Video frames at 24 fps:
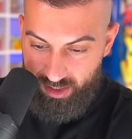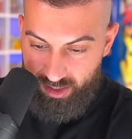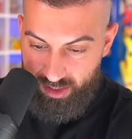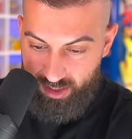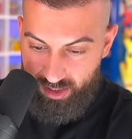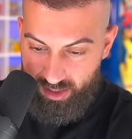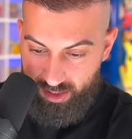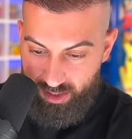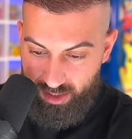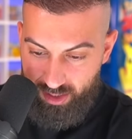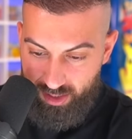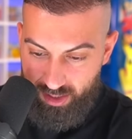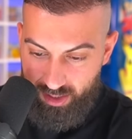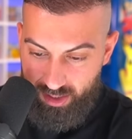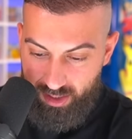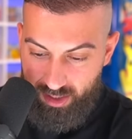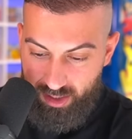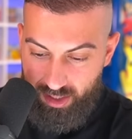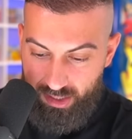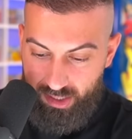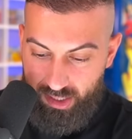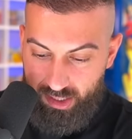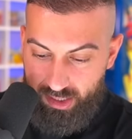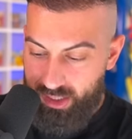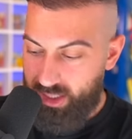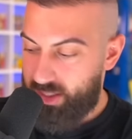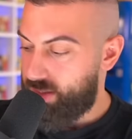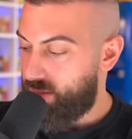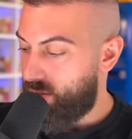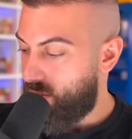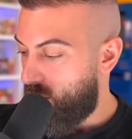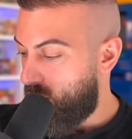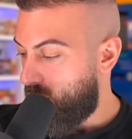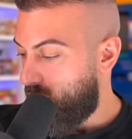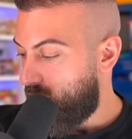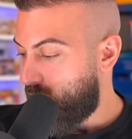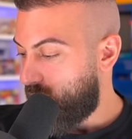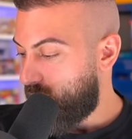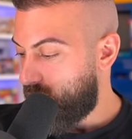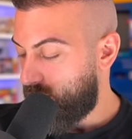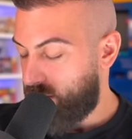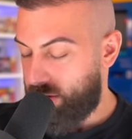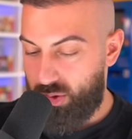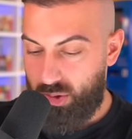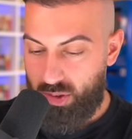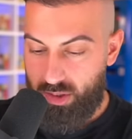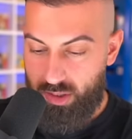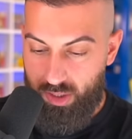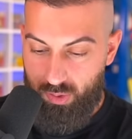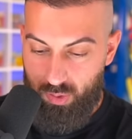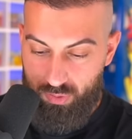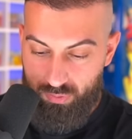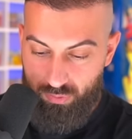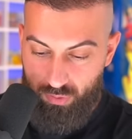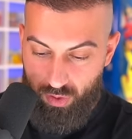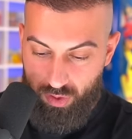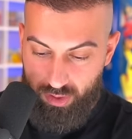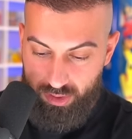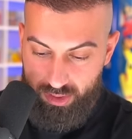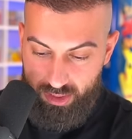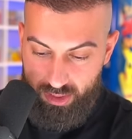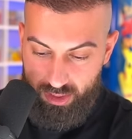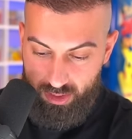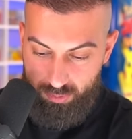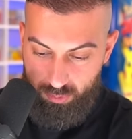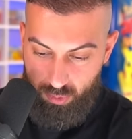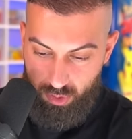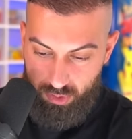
I think these are all sort of like reverses